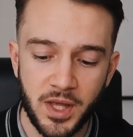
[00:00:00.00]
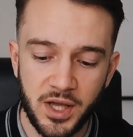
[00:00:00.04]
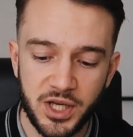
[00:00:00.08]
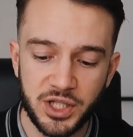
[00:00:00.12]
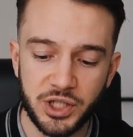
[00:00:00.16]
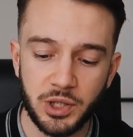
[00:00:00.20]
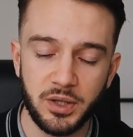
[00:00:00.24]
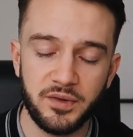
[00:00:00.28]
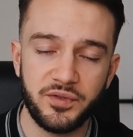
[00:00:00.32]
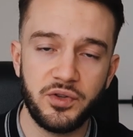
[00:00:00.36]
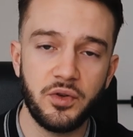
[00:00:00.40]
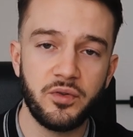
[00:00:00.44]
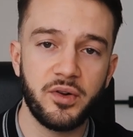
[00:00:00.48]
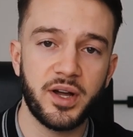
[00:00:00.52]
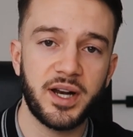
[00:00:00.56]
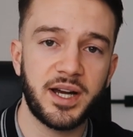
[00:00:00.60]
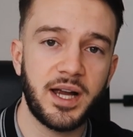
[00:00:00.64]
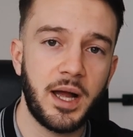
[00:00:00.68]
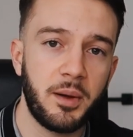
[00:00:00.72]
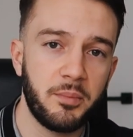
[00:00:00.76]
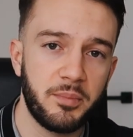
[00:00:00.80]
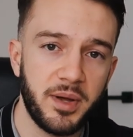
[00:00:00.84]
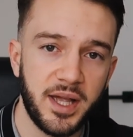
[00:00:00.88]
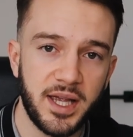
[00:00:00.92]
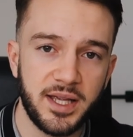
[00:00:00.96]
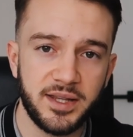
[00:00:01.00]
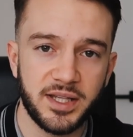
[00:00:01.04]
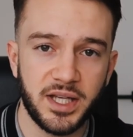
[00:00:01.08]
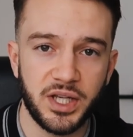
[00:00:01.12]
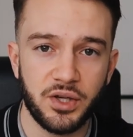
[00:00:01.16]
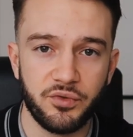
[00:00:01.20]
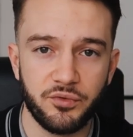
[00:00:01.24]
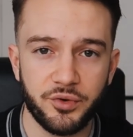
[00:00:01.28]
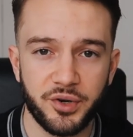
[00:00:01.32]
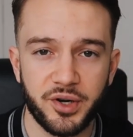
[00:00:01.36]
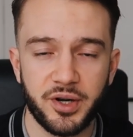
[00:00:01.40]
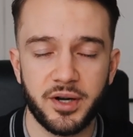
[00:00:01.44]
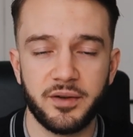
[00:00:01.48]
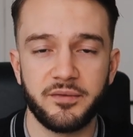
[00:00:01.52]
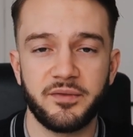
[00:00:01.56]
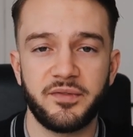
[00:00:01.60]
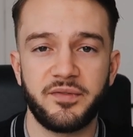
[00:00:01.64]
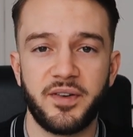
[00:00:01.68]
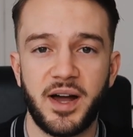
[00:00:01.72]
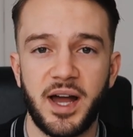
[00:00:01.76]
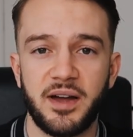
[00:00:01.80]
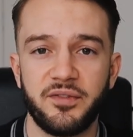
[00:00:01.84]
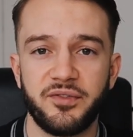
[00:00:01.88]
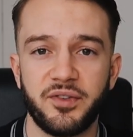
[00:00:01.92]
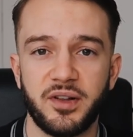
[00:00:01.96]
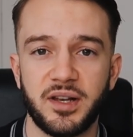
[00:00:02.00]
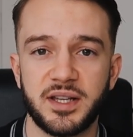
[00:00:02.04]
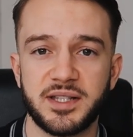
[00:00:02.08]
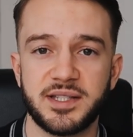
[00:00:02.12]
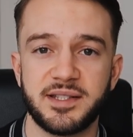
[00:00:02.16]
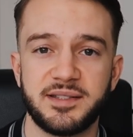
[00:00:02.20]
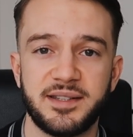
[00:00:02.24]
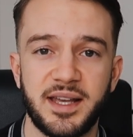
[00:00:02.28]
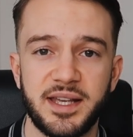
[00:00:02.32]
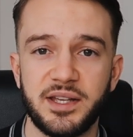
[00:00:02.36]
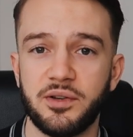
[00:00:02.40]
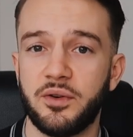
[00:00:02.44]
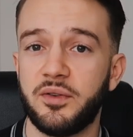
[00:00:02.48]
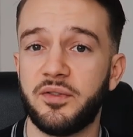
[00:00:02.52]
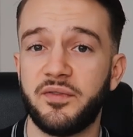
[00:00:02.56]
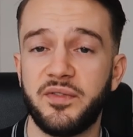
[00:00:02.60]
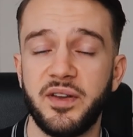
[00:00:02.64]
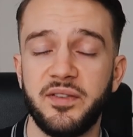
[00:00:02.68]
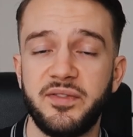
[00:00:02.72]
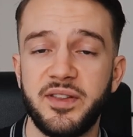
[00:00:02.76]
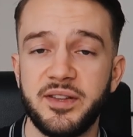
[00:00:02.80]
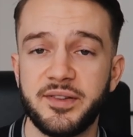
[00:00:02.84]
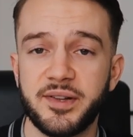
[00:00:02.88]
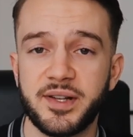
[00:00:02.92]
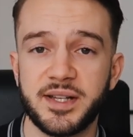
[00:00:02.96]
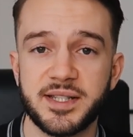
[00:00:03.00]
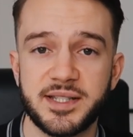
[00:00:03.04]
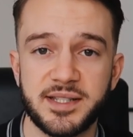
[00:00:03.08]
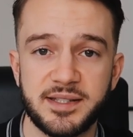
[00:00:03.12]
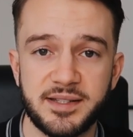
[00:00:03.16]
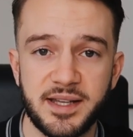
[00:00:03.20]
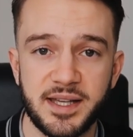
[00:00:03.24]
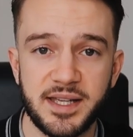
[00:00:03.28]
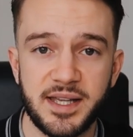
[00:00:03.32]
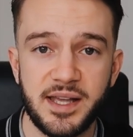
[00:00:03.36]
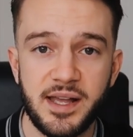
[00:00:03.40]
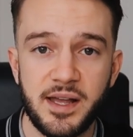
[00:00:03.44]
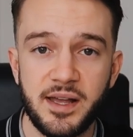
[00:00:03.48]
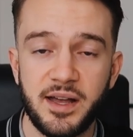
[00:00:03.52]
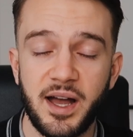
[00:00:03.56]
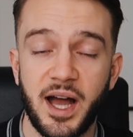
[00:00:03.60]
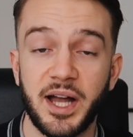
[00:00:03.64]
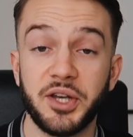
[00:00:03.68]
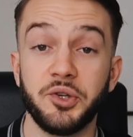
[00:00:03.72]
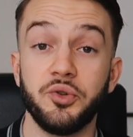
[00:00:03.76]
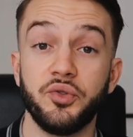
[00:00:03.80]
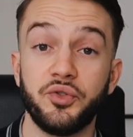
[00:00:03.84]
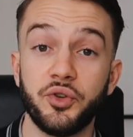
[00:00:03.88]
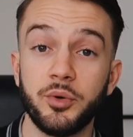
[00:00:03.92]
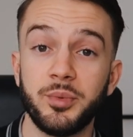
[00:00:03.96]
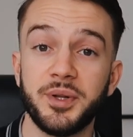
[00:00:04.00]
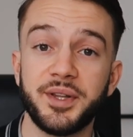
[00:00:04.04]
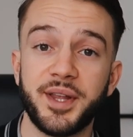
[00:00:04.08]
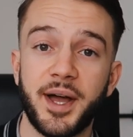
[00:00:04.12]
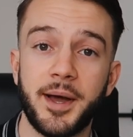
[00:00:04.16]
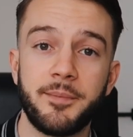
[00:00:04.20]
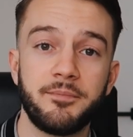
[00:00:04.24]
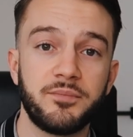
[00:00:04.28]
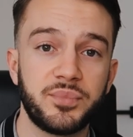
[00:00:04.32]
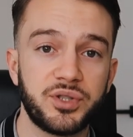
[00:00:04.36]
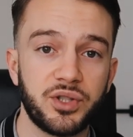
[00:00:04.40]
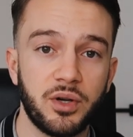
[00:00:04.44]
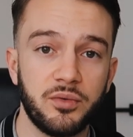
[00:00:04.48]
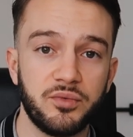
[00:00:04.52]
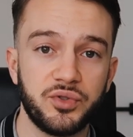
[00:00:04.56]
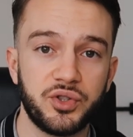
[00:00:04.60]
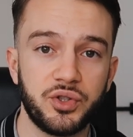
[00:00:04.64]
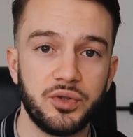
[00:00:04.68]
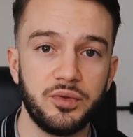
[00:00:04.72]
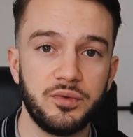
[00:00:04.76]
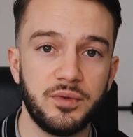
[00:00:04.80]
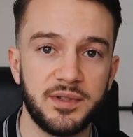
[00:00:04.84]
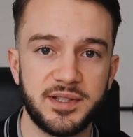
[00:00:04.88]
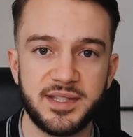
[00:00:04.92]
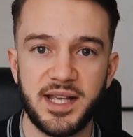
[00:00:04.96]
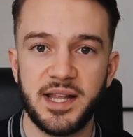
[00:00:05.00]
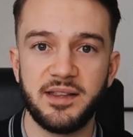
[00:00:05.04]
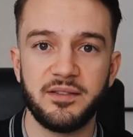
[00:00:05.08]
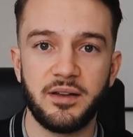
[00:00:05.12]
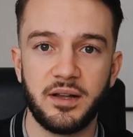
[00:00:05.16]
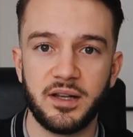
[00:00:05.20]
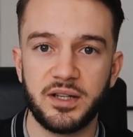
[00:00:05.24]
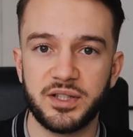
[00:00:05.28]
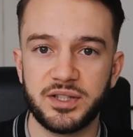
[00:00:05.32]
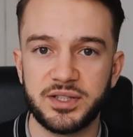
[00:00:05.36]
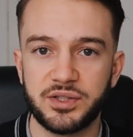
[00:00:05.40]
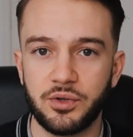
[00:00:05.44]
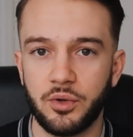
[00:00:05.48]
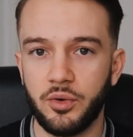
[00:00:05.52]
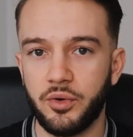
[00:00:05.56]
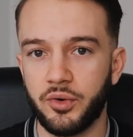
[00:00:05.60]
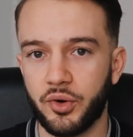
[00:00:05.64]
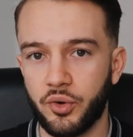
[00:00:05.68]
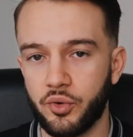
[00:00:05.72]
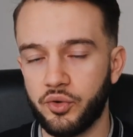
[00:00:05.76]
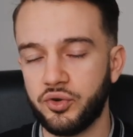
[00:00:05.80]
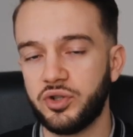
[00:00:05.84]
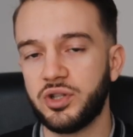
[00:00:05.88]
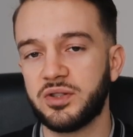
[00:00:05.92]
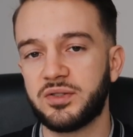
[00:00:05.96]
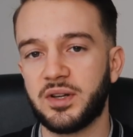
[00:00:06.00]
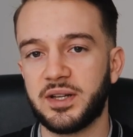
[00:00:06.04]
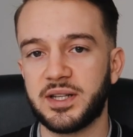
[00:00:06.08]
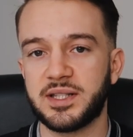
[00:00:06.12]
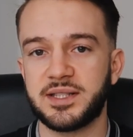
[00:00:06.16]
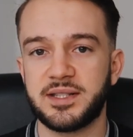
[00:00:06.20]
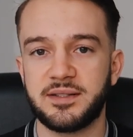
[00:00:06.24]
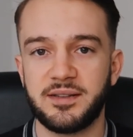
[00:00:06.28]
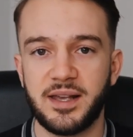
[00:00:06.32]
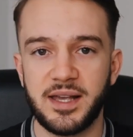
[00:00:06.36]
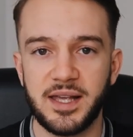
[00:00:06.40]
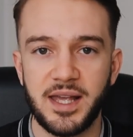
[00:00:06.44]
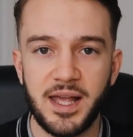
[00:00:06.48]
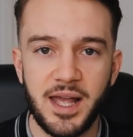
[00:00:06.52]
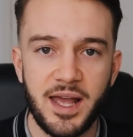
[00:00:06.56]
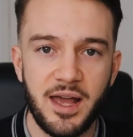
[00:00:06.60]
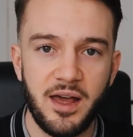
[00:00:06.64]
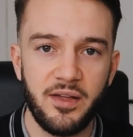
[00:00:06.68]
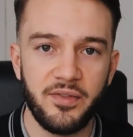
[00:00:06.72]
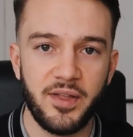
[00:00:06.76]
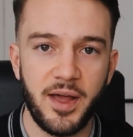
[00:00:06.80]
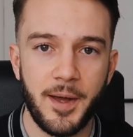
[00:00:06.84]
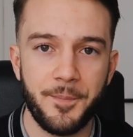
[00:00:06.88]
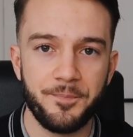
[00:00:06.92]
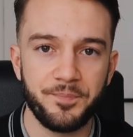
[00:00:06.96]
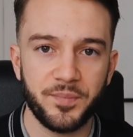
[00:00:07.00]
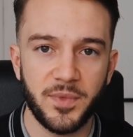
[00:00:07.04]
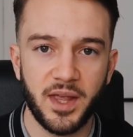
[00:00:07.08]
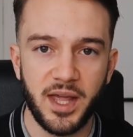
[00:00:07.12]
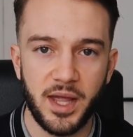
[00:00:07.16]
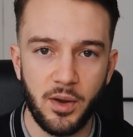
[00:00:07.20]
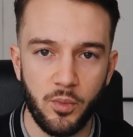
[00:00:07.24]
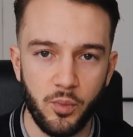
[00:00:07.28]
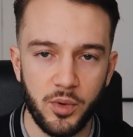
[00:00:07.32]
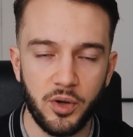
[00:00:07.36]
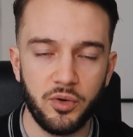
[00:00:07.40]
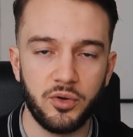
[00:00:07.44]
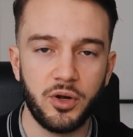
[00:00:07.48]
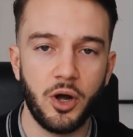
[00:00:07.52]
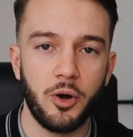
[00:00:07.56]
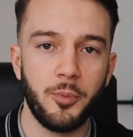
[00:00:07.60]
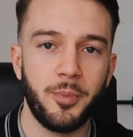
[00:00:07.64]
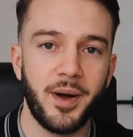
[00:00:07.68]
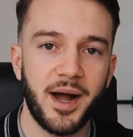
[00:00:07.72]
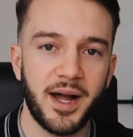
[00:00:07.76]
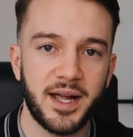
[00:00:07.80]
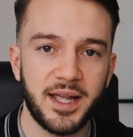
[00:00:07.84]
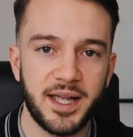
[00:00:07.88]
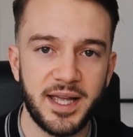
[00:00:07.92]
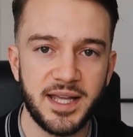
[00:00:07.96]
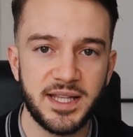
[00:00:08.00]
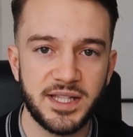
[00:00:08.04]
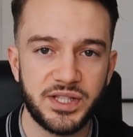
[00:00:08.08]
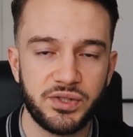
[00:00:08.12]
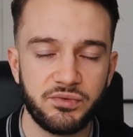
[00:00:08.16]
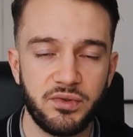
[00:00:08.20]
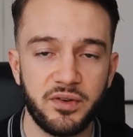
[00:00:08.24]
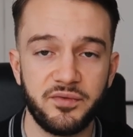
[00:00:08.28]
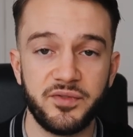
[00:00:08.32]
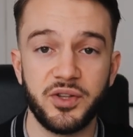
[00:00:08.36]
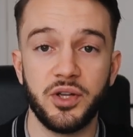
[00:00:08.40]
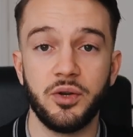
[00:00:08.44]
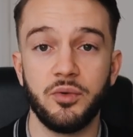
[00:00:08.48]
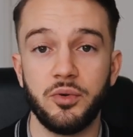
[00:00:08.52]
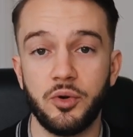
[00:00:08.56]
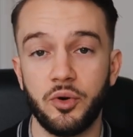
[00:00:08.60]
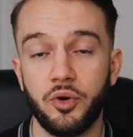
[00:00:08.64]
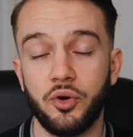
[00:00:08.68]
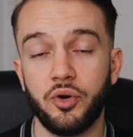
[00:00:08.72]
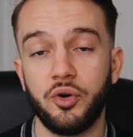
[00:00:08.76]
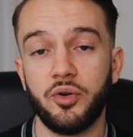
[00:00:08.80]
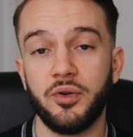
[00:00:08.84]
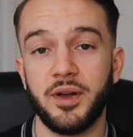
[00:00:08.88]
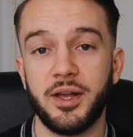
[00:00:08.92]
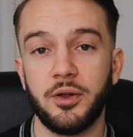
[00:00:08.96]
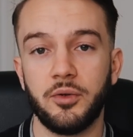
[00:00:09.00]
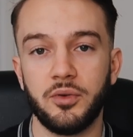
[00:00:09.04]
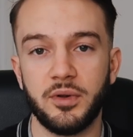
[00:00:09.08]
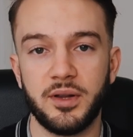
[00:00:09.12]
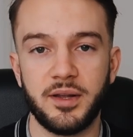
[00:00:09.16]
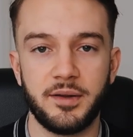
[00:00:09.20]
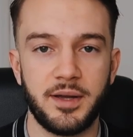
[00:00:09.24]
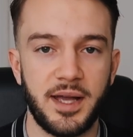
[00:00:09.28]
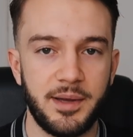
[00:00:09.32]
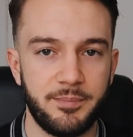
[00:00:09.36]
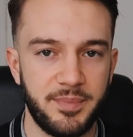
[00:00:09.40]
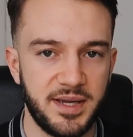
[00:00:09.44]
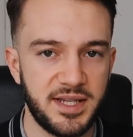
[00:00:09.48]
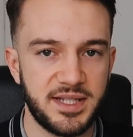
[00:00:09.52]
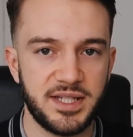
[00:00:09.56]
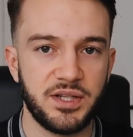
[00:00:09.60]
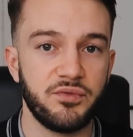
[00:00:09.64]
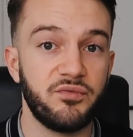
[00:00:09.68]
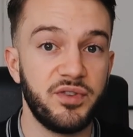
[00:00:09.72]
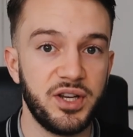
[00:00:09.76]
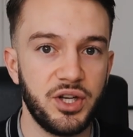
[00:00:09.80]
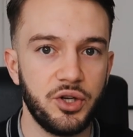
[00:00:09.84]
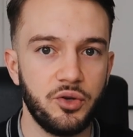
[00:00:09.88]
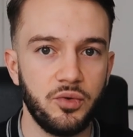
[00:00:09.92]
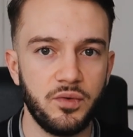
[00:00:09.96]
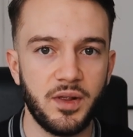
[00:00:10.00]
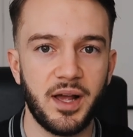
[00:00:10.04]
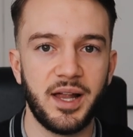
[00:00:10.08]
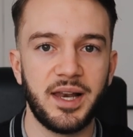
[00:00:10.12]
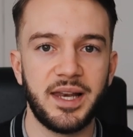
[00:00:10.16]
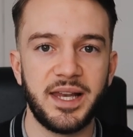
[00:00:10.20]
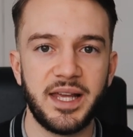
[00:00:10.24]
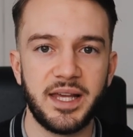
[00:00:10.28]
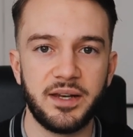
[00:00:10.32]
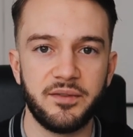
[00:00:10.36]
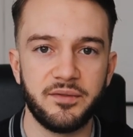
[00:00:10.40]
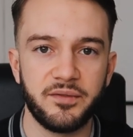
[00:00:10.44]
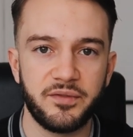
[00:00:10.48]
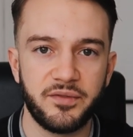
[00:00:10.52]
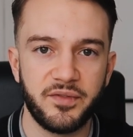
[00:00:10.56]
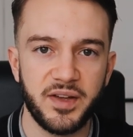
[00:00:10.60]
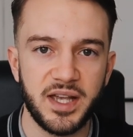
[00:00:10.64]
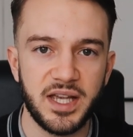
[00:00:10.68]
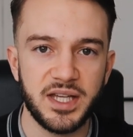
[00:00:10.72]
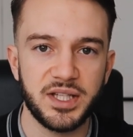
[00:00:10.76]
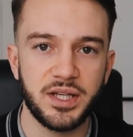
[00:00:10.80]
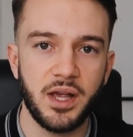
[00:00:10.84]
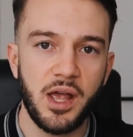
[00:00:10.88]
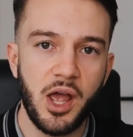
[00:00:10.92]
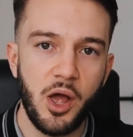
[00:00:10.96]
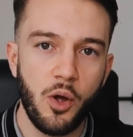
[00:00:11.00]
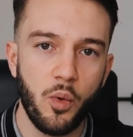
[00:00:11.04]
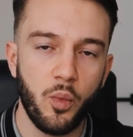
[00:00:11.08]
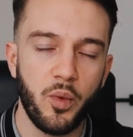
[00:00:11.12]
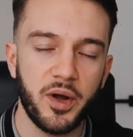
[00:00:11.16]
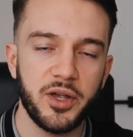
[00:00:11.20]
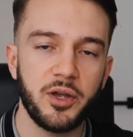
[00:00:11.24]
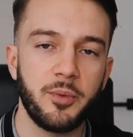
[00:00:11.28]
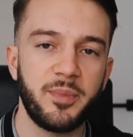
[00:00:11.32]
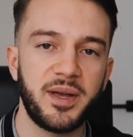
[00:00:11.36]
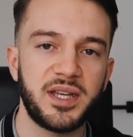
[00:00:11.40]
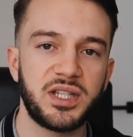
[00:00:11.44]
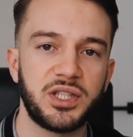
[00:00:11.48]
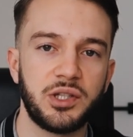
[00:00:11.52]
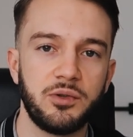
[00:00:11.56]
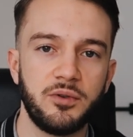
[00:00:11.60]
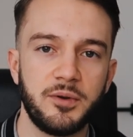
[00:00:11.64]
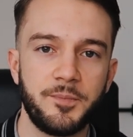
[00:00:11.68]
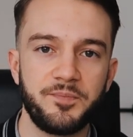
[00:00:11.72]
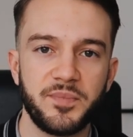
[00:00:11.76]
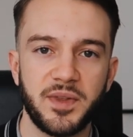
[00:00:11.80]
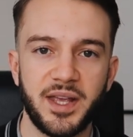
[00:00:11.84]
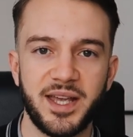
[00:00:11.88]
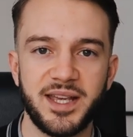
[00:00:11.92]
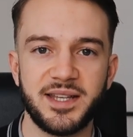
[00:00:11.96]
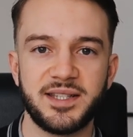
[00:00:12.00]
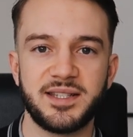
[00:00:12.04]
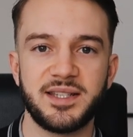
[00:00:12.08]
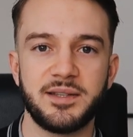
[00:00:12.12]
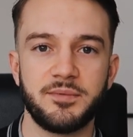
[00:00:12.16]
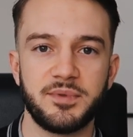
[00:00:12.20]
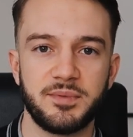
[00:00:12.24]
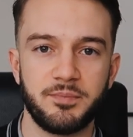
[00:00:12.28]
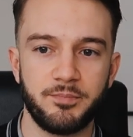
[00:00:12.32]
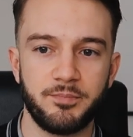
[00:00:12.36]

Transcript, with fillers: So if you've got a campaign that you're running on $5 a day or $50 a day, and you double that, so to $10 or $100 a day, then it will go back into review, or it'll basically renew that learning phase. What you're best doing is